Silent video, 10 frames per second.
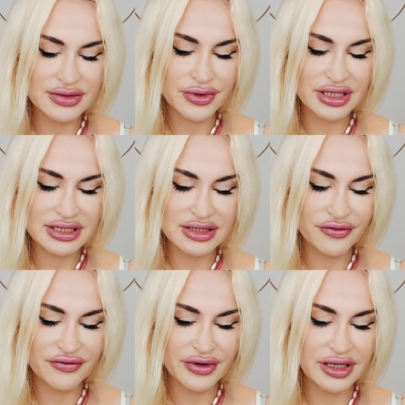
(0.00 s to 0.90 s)
what is so
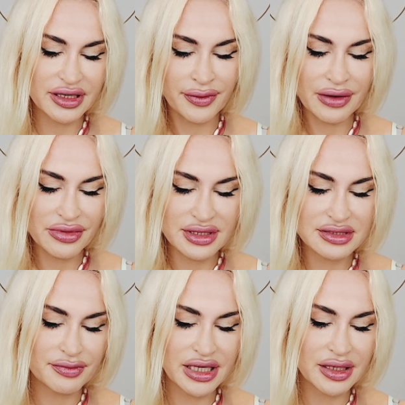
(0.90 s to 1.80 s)
funny about
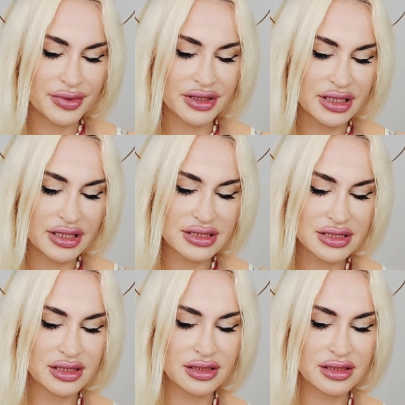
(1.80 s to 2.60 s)
this money, please?